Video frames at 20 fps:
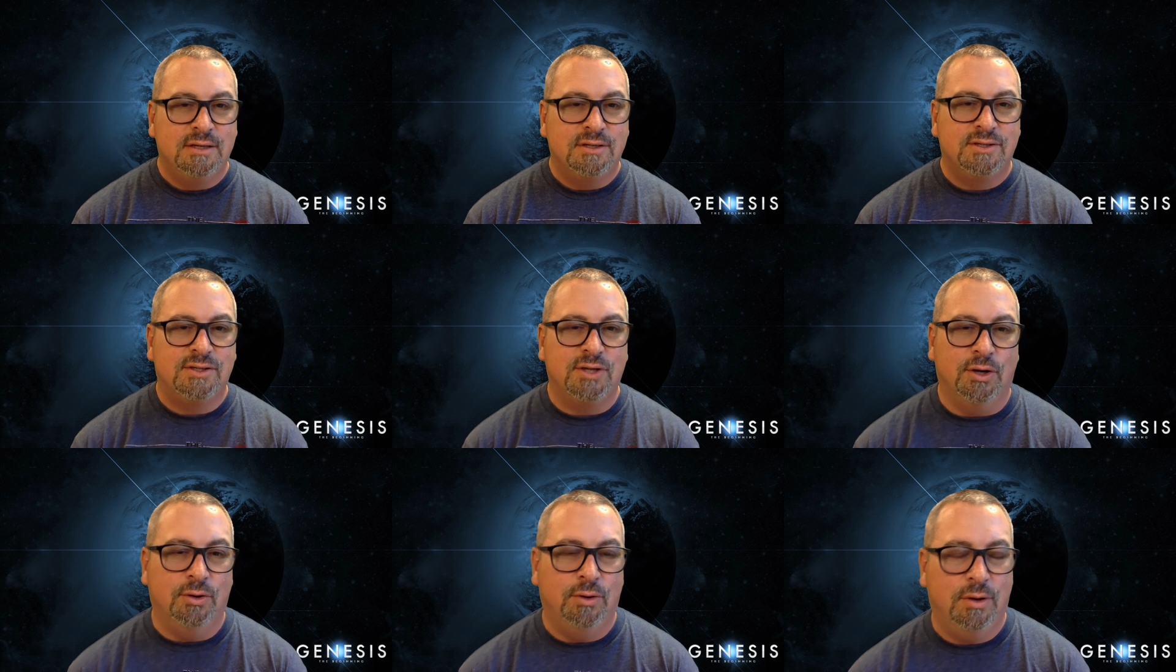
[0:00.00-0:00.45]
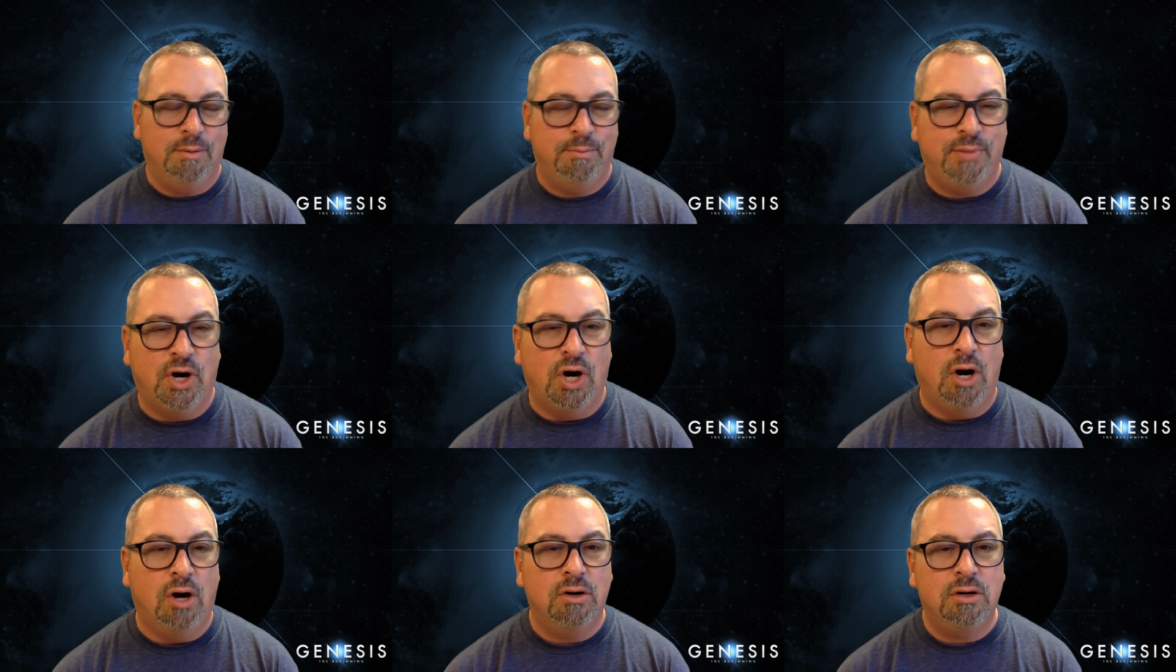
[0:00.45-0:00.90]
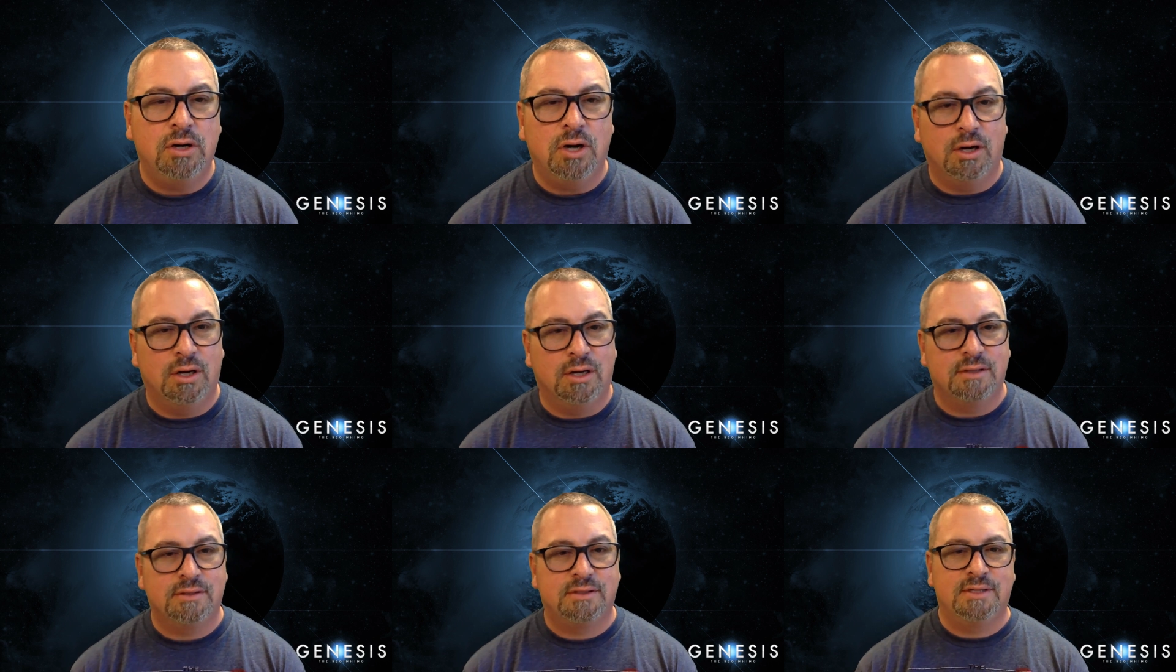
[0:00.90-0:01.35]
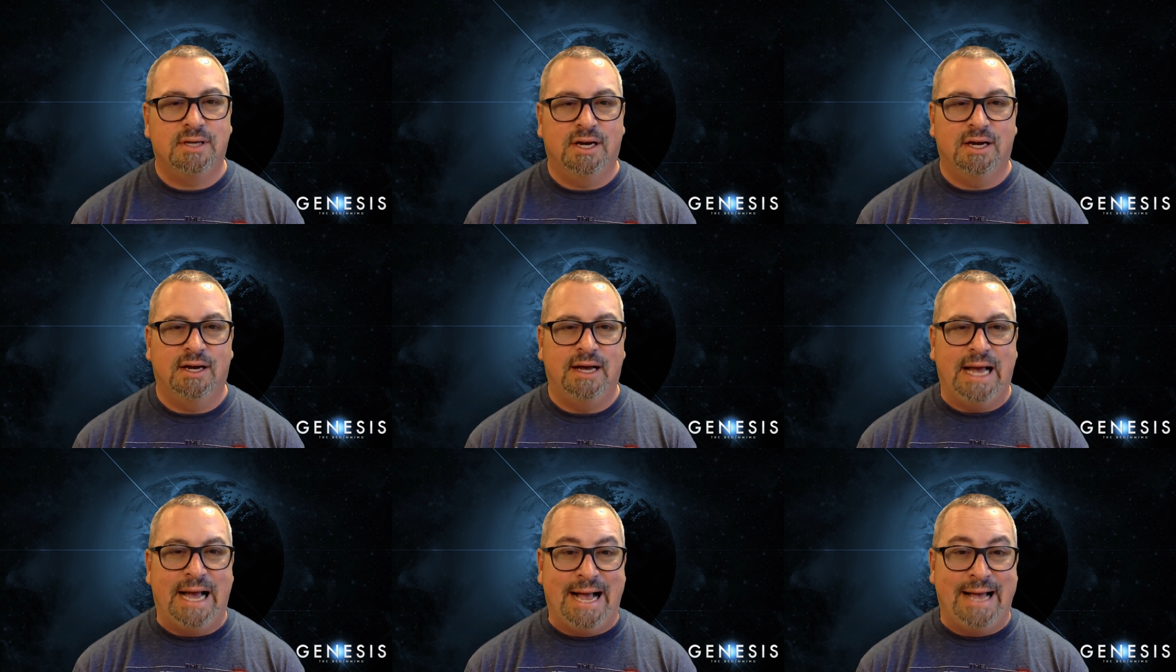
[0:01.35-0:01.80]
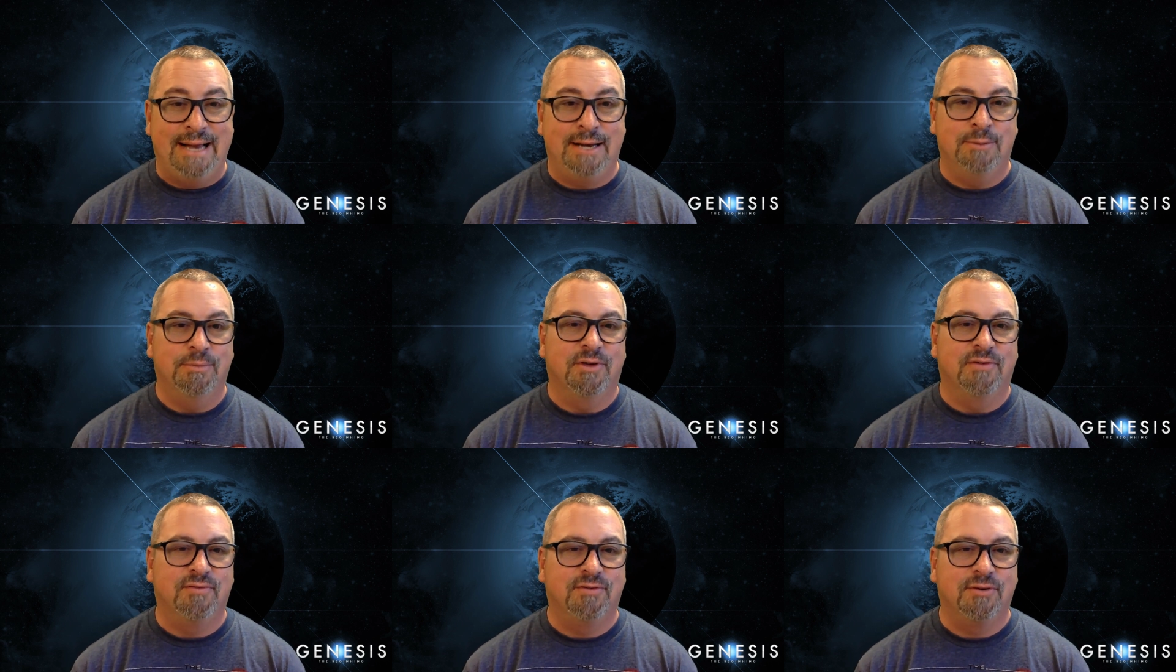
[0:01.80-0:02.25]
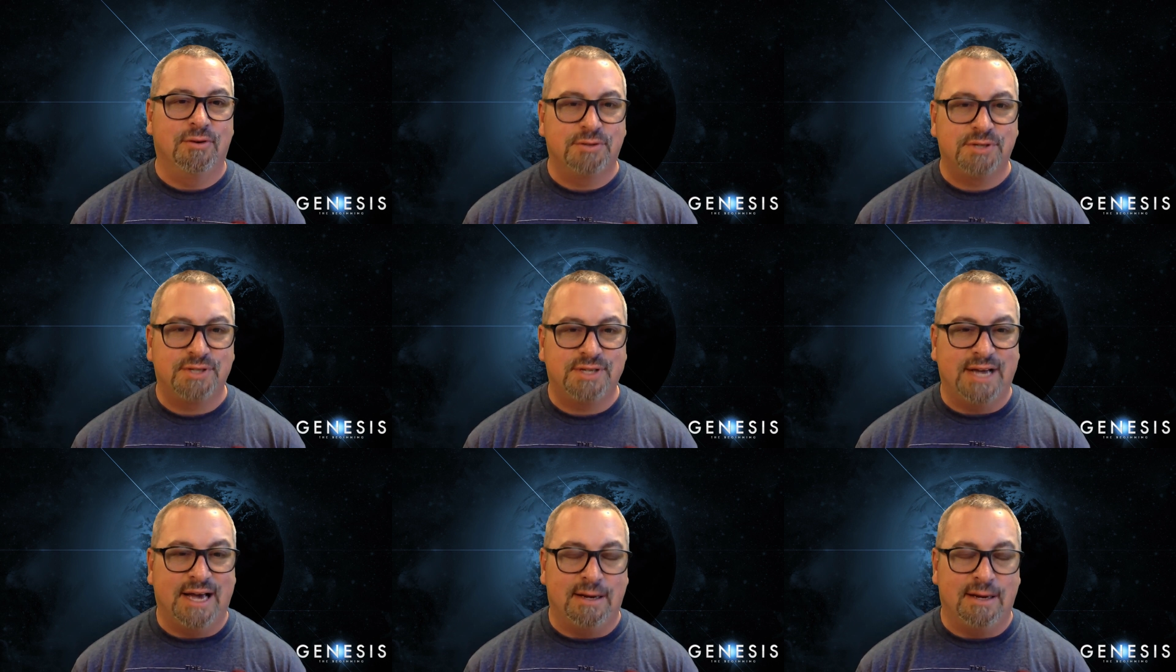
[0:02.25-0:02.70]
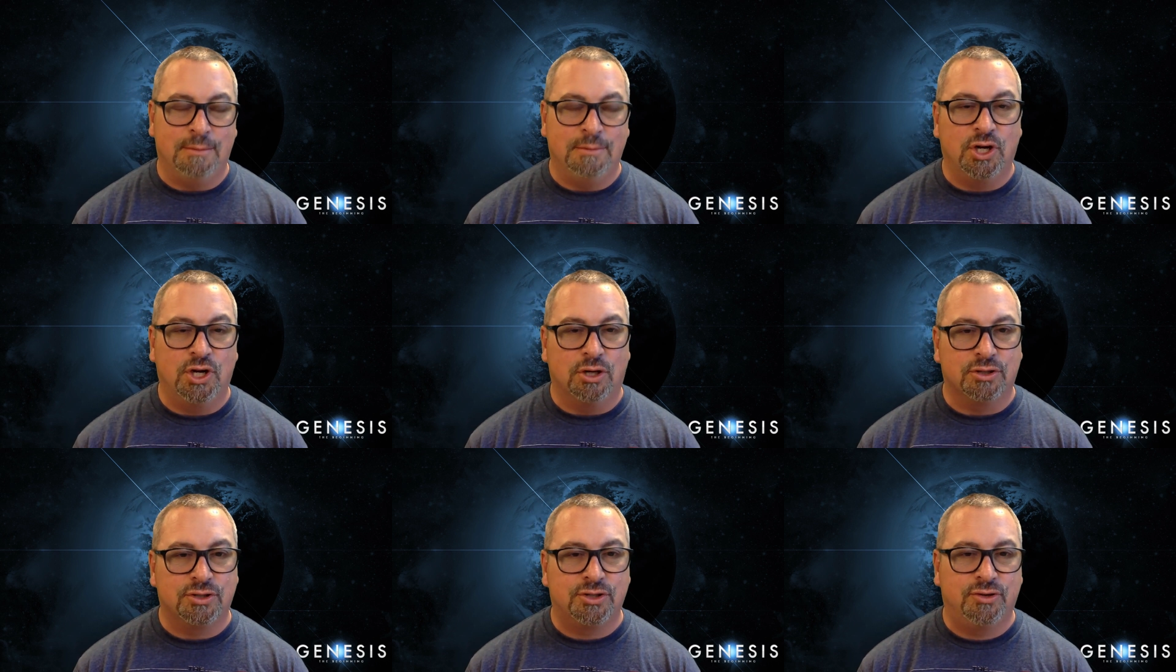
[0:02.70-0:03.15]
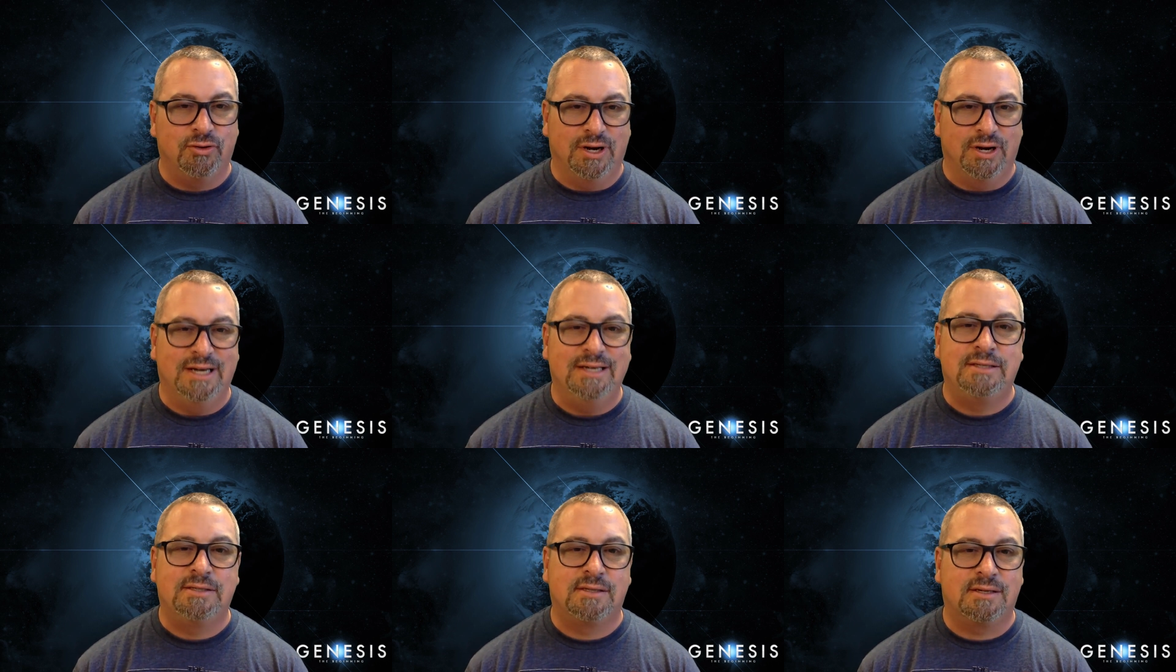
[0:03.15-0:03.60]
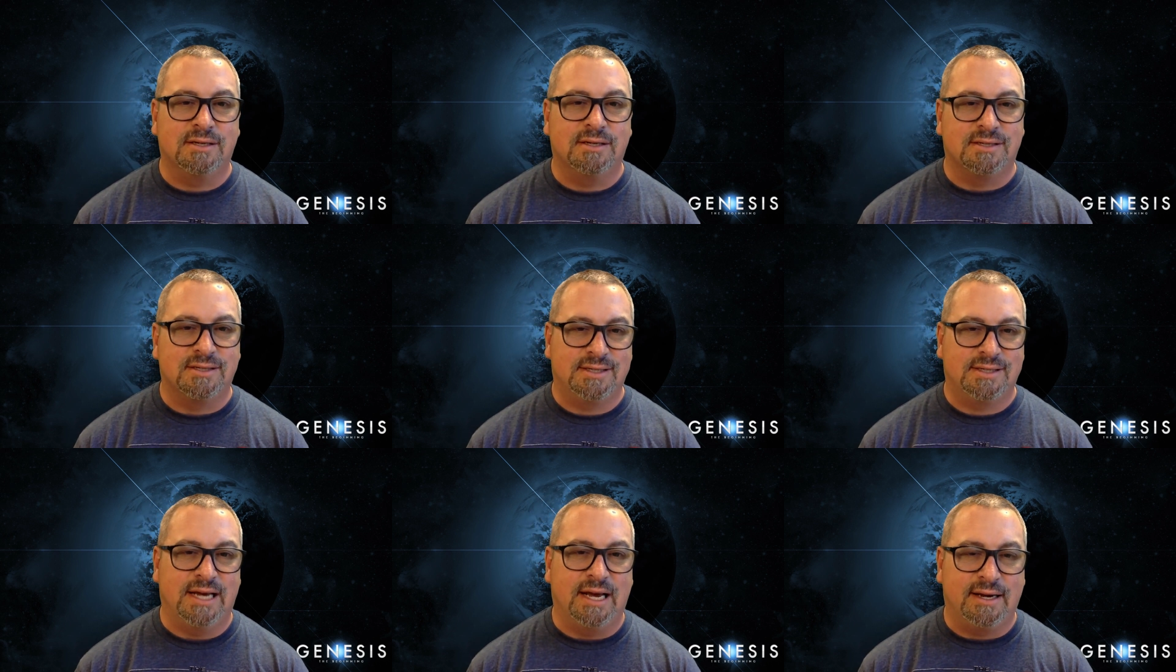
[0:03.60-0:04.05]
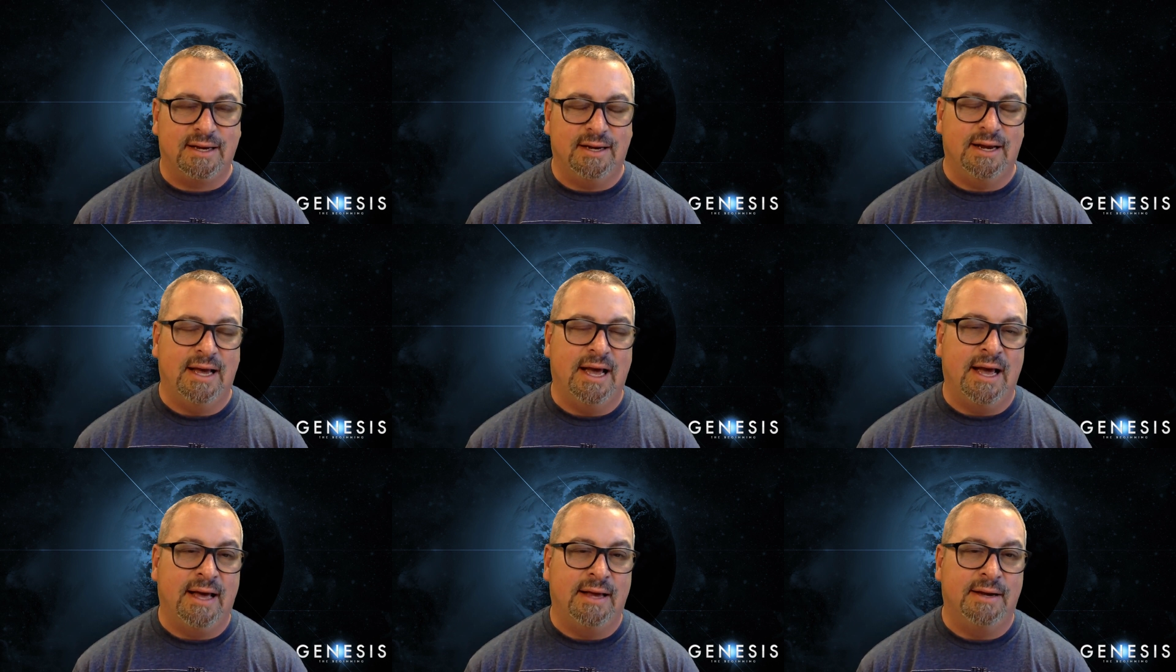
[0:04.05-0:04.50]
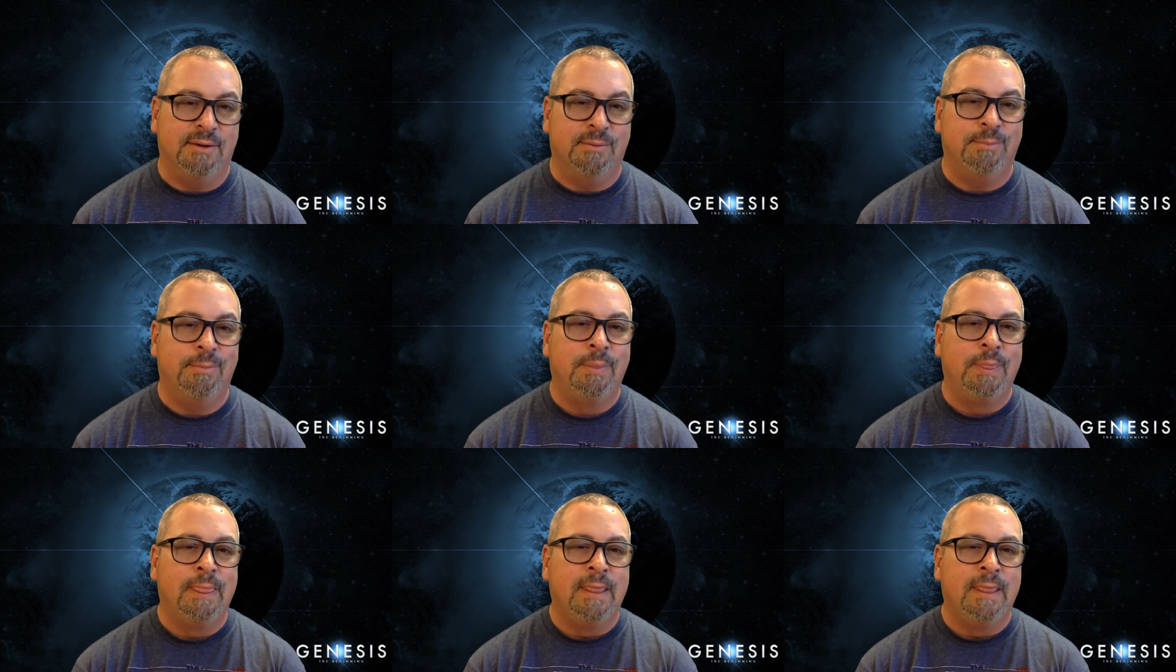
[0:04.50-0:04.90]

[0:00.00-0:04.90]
So Paul calls Adam, the first Adam, calls Christ the second Adam.